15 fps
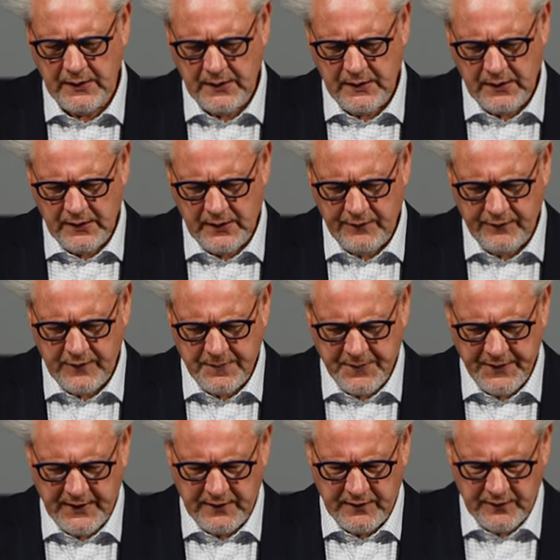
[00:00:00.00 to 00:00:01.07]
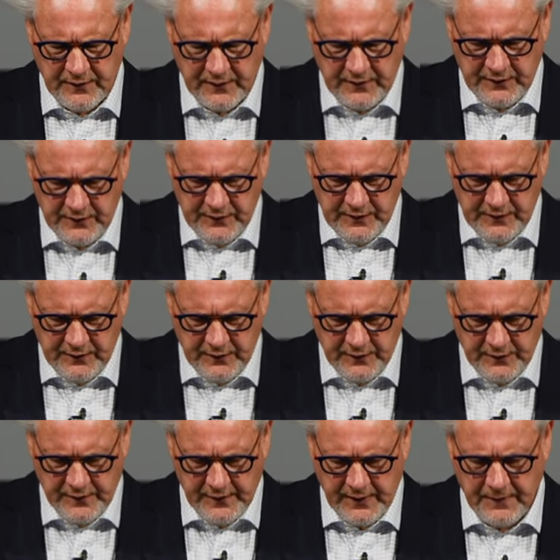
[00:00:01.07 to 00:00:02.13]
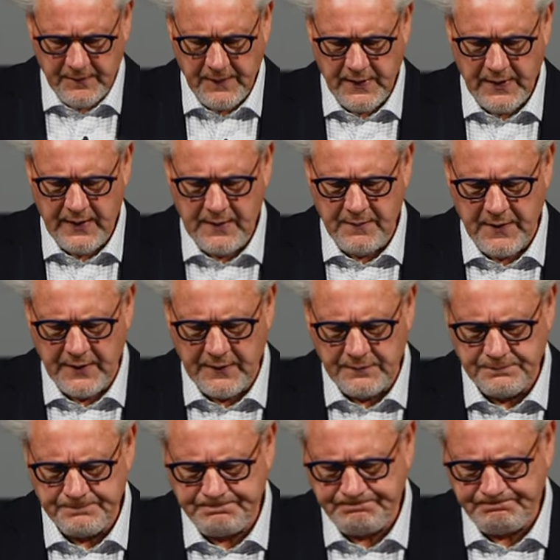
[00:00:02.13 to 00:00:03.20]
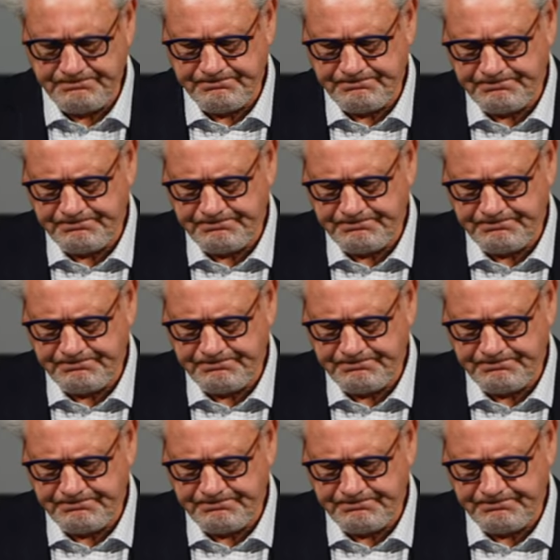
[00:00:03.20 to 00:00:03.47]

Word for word: And we pray this in Jesus' name. Amen. Amen.